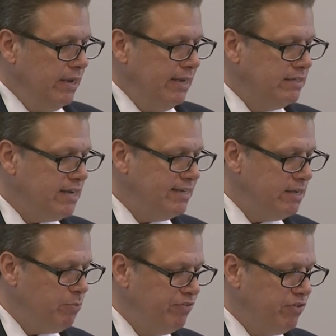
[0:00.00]
In
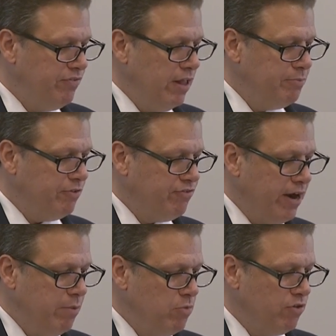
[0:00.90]
CICEP, we've developed a
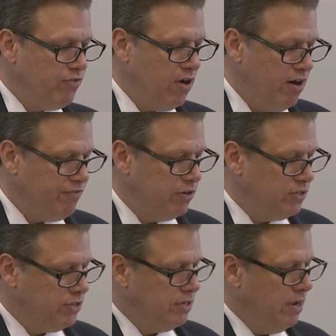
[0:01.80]
framework for our
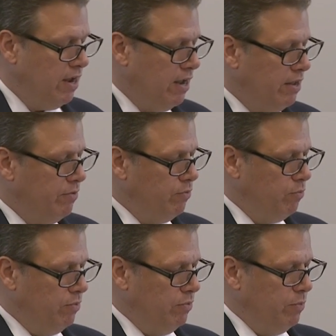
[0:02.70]
efforts
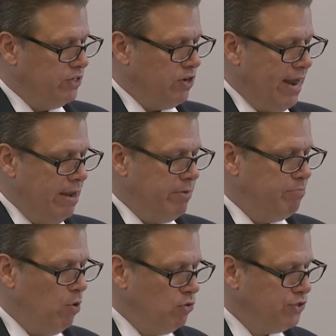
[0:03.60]
which are aimed at
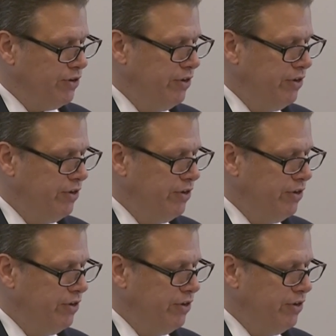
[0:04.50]
bolstering